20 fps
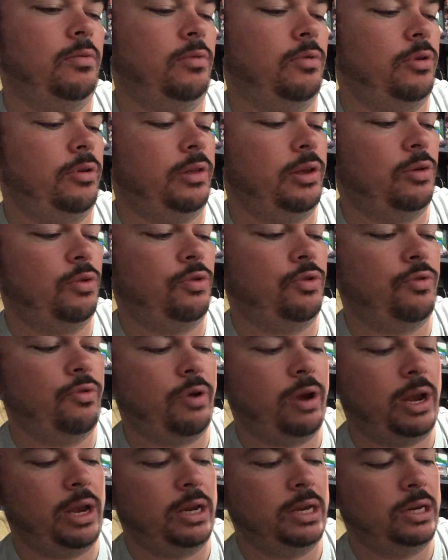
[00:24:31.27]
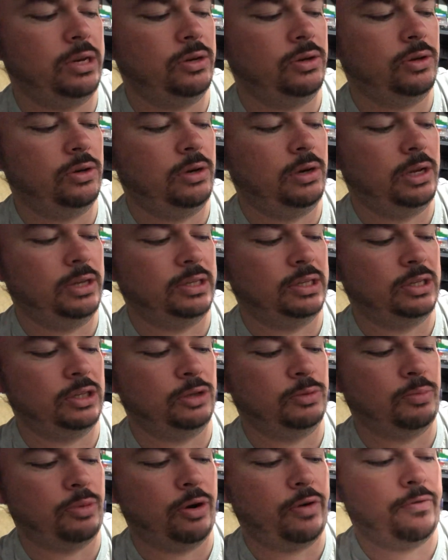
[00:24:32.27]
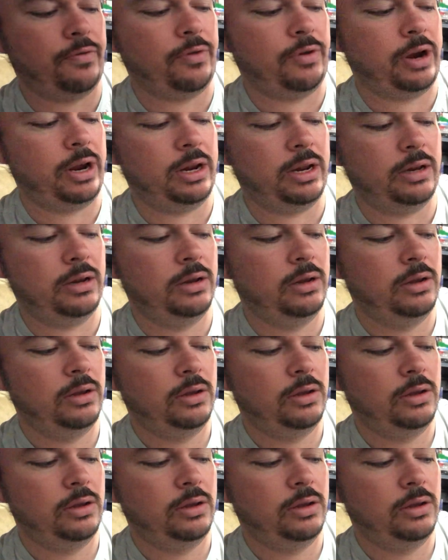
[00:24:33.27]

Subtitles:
where they'll grade, because this is perforated,